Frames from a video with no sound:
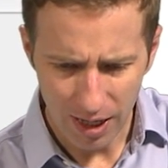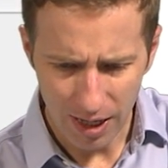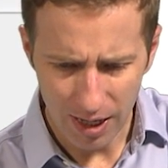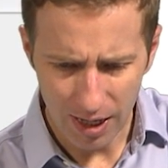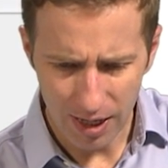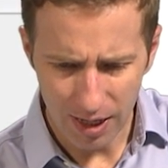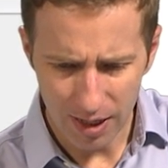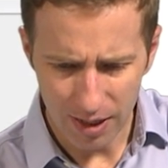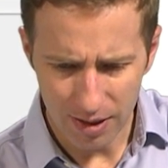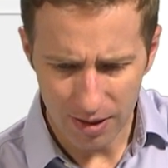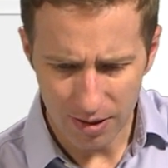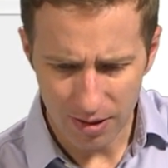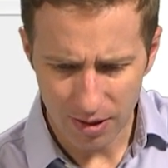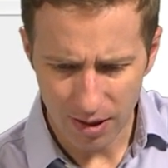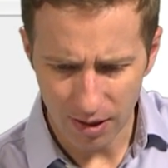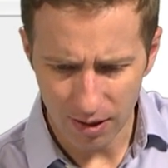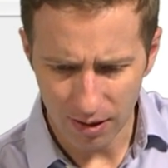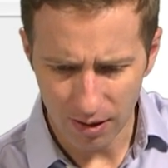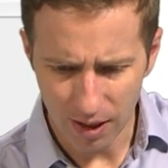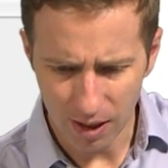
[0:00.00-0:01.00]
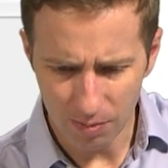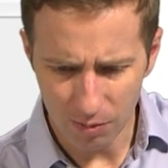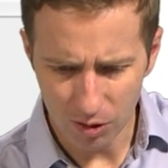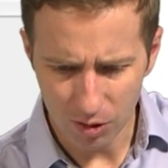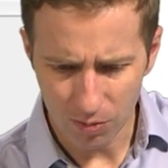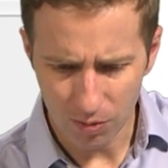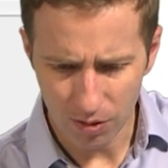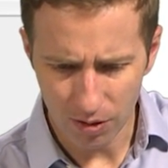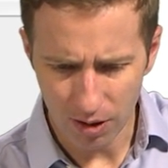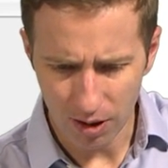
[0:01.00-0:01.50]
and get
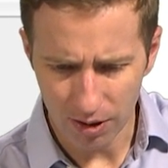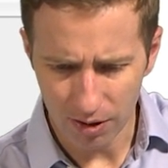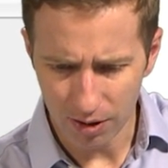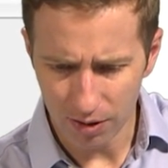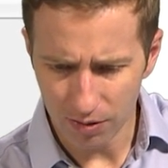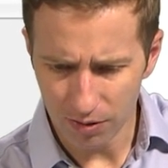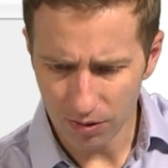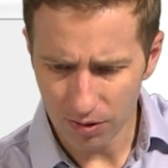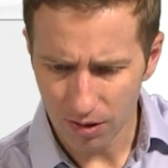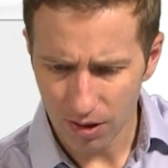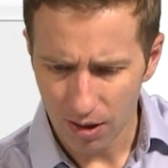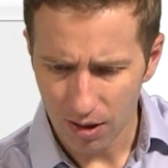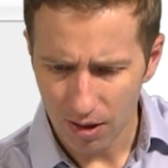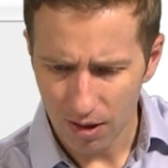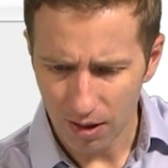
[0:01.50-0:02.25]
labels put on those.